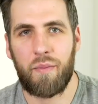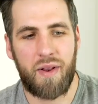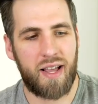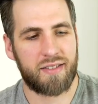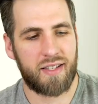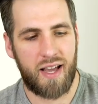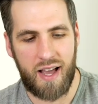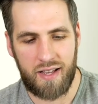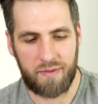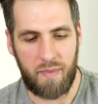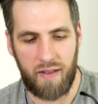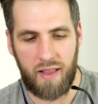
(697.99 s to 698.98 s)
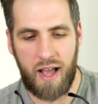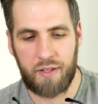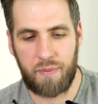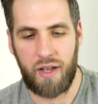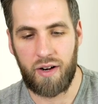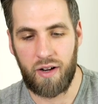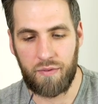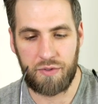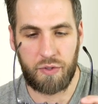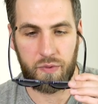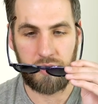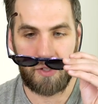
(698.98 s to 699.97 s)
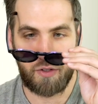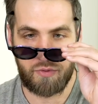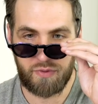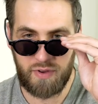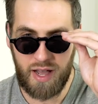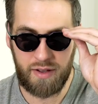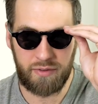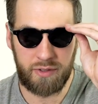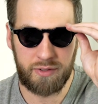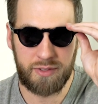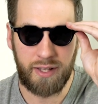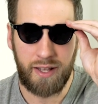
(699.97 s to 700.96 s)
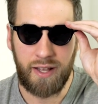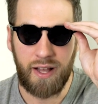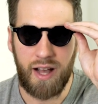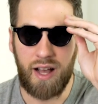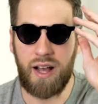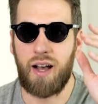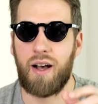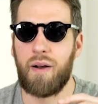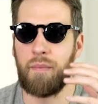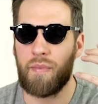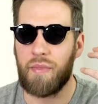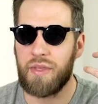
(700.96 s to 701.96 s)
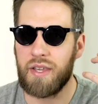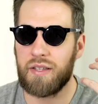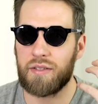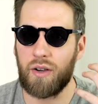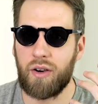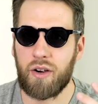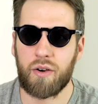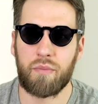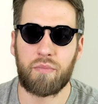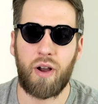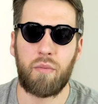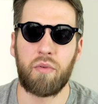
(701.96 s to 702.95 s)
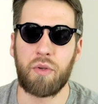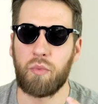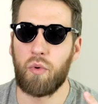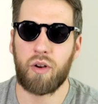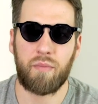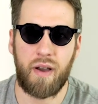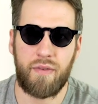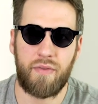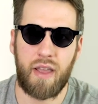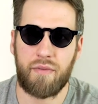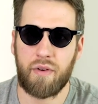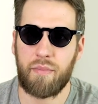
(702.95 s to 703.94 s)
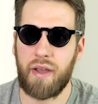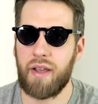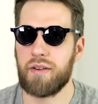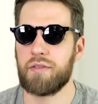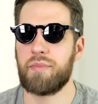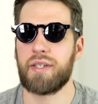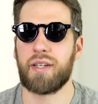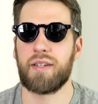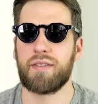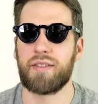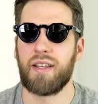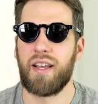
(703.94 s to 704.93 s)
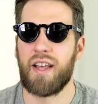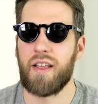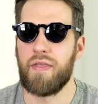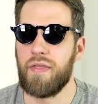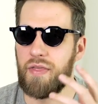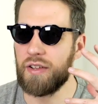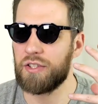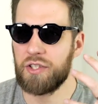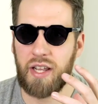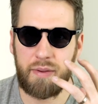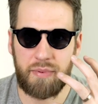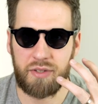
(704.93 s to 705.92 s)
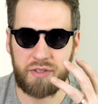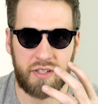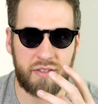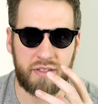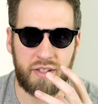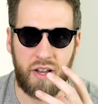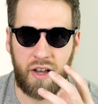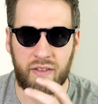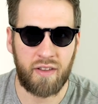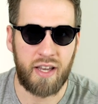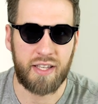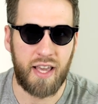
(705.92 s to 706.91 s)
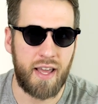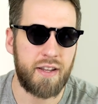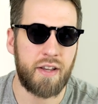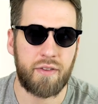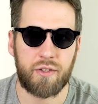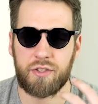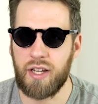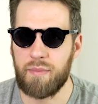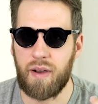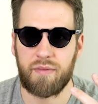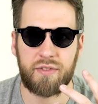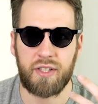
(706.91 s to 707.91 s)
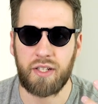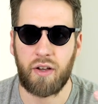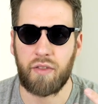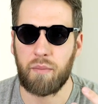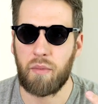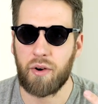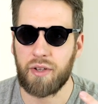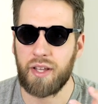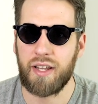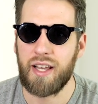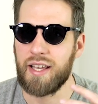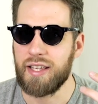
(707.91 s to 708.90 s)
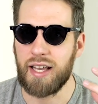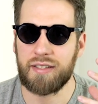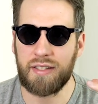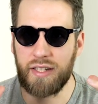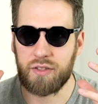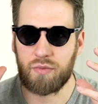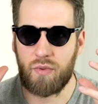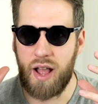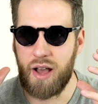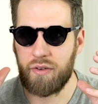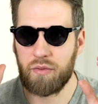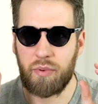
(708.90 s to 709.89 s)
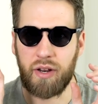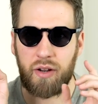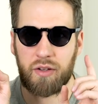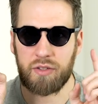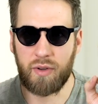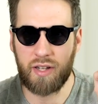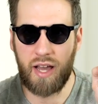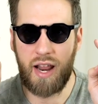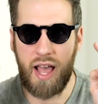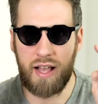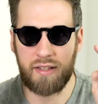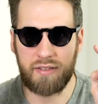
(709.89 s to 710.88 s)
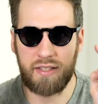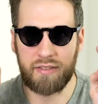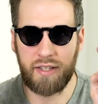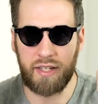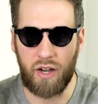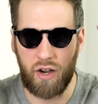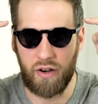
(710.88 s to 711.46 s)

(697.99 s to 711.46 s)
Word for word: And up next, guys, my last pair of True Vintage Revivals. Um, these are probably one of my favorite pairs because the shape is just unlike any other shape I've seen on the market. Yes, it is round, but it also kind of has these like